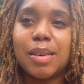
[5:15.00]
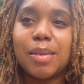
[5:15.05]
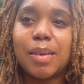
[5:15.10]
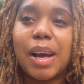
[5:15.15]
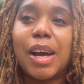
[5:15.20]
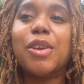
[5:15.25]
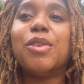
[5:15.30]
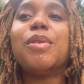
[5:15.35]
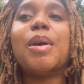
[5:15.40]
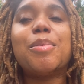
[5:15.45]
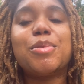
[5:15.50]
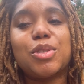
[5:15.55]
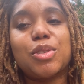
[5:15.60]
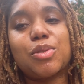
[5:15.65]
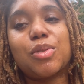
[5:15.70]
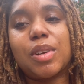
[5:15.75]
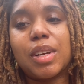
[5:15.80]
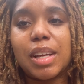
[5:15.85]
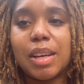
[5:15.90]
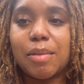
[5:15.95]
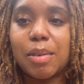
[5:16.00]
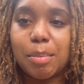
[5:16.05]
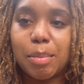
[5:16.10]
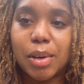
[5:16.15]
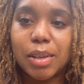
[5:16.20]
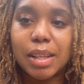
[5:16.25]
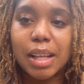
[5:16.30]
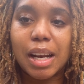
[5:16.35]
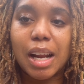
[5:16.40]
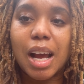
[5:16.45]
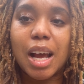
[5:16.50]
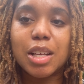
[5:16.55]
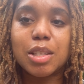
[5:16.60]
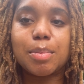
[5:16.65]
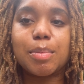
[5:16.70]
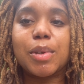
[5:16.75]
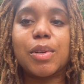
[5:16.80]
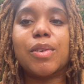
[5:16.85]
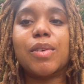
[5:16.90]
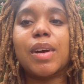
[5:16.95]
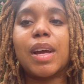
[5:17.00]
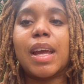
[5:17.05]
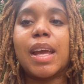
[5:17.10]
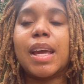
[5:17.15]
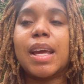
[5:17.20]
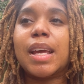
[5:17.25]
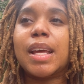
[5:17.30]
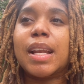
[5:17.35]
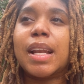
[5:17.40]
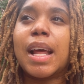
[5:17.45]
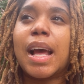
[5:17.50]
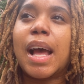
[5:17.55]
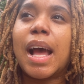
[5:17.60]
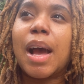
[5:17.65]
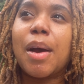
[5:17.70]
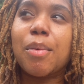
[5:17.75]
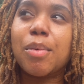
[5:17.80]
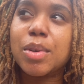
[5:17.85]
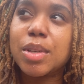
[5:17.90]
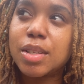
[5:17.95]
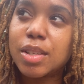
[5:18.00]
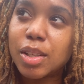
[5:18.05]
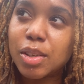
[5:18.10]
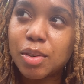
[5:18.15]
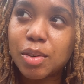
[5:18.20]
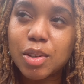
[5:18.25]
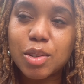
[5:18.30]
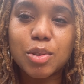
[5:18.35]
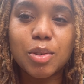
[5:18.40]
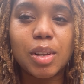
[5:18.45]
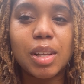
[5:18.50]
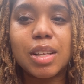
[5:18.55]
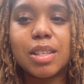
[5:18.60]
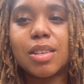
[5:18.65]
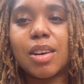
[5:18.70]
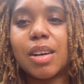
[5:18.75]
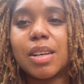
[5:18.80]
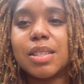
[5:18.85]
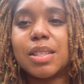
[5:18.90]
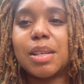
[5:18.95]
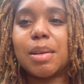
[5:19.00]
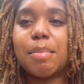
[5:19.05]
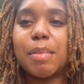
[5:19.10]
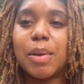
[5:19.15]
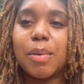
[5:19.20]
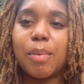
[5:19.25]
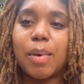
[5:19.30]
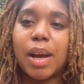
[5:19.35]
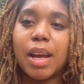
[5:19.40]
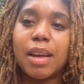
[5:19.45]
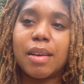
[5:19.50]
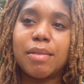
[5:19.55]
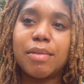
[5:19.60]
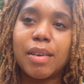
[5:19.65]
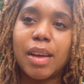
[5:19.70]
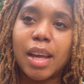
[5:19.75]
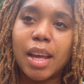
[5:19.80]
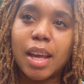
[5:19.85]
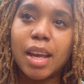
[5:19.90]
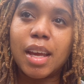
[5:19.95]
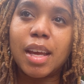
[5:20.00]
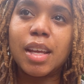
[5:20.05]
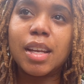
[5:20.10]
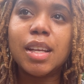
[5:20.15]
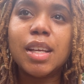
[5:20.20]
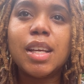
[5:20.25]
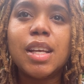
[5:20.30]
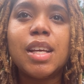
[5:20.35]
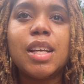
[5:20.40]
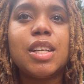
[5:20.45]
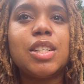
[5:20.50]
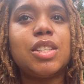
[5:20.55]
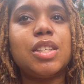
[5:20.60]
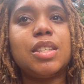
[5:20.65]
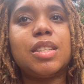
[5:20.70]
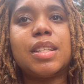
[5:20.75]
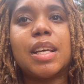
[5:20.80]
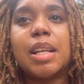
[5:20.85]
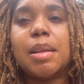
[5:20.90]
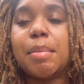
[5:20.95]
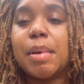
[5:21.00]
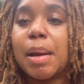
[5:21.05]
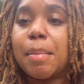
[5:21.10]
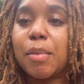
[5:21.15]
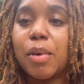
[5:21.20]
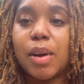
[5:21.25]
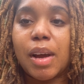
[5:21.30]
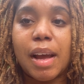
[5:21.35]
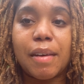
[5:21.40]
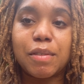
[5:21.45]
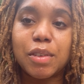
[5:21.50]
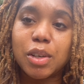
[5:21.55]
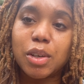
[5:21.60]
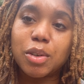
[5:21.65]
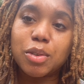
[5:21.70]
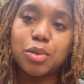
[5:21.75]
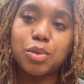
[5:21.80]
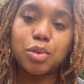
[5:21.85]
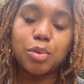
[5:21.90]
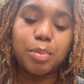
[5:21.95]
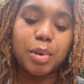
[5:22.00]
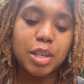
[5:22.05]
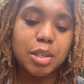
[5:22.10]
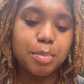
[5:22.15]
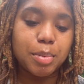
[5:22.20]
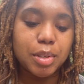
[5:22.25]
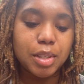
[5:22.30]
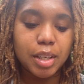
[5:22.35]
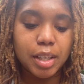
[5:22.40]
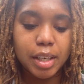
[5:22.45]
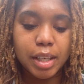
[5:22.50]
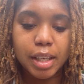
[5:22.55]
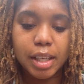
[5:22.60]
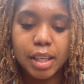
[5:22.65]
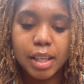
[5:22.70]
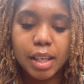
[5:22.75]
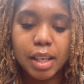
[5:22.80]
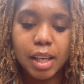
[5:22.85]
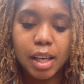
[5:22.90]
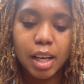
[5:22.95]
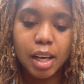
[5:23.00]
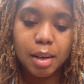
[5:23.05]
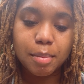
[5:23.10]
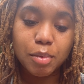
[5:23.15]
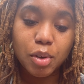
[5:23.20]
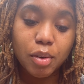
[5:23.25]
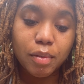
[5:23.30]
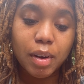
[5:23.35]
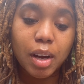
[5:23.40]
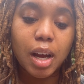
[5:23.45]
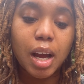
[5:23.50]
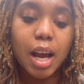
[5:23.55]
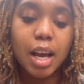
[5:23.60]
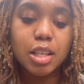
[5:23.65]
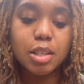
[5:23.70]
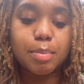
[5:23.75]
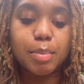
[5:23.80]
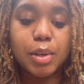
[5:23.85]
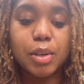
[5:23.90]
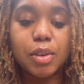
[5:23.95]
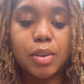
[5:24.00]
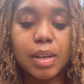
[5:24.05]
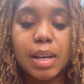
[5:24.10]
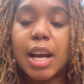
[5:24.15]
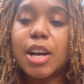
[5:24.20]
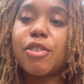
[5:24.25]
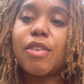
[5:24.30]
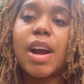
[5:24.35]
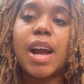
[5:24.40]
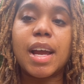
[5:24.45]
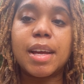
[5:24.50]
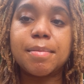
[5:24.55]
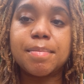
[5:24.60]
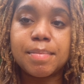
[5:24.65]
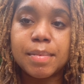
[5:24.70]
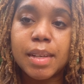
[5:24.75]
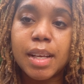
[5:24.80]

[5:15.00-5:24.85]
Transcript: I knew I was just gonna give a birth at a hospital, and I was sitting on the toilet talking to the midwife, and she's telling me I'm gonna have to go to Presbyterian Novant Hospital, and I cried.